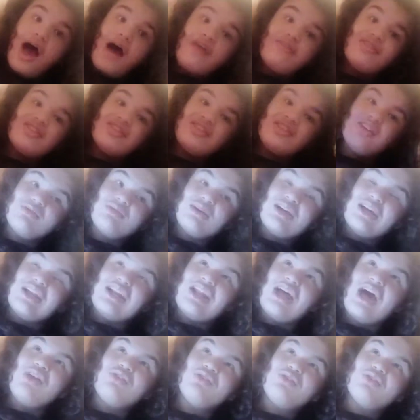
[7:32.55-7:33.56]
For some, and
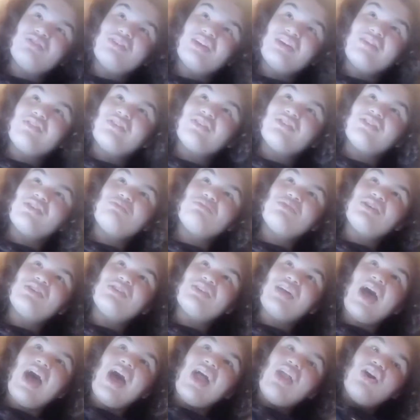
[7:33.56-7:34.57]
I am gonna say for some
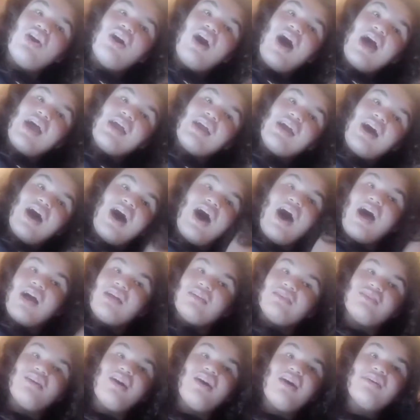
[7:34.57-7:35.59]
reason I don't like hot
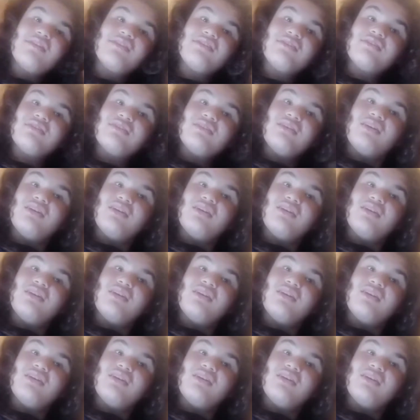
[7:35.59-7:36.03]
sauce.